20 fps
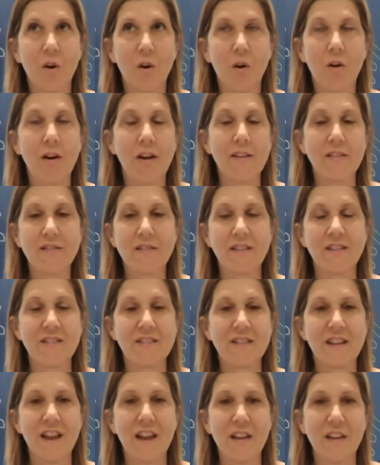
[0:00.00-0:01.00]
hurt us and
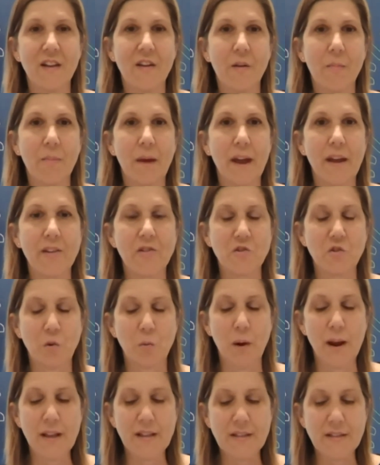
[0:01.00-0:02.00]
say, you know, pay us the
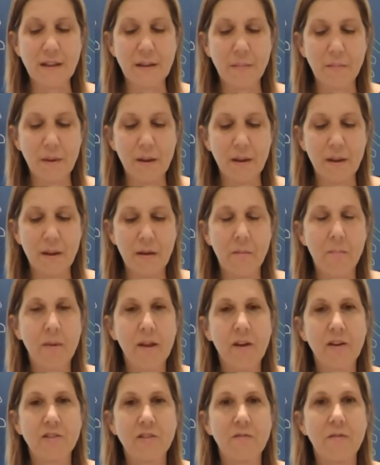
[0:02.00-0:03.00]
ransom
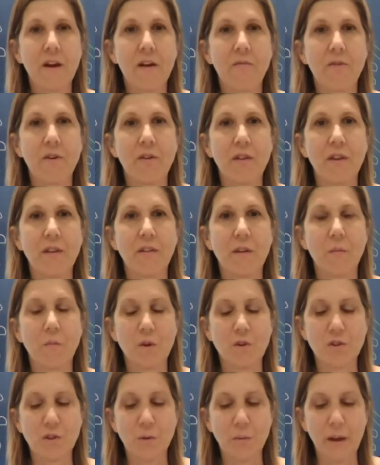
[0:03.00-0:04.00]
because of everything that
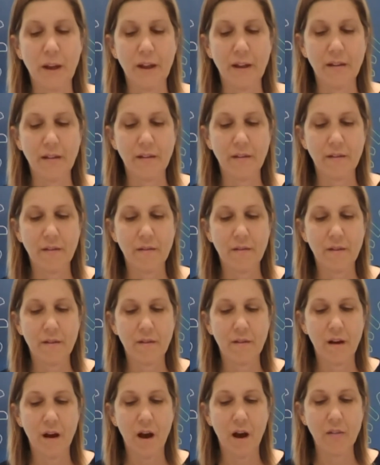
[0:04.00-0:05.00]
we're doing
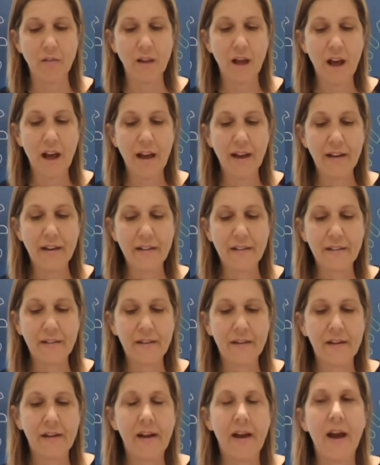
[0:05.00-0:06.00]
online.
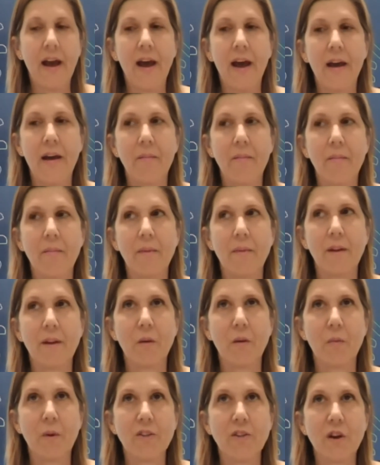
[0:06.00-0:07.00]
Um, you
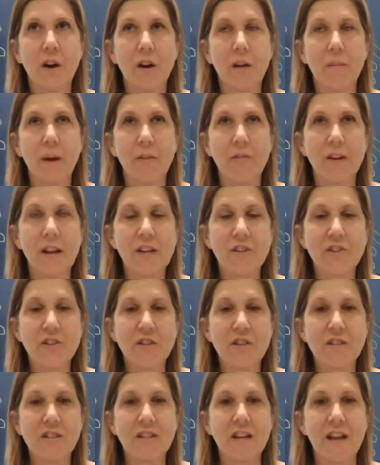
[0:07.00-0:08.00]
know, we talk about
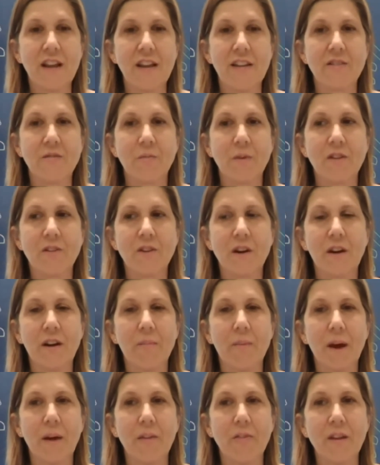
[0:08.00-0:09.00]
nation states, we talk
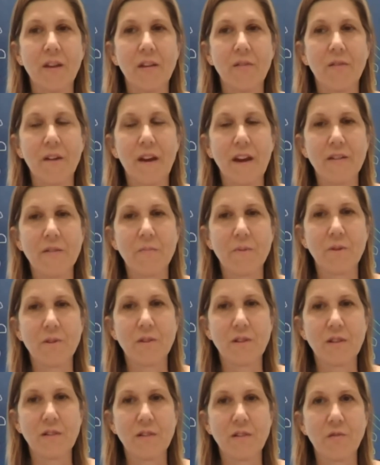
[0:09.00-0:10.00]
about the advanced
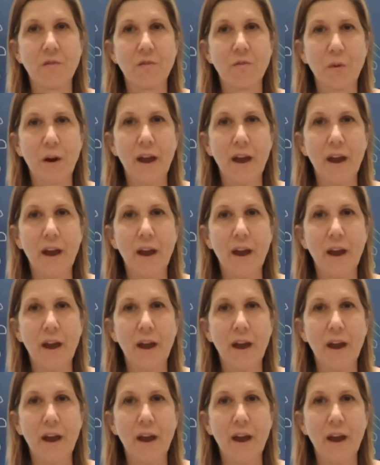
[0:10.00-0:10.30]
persistent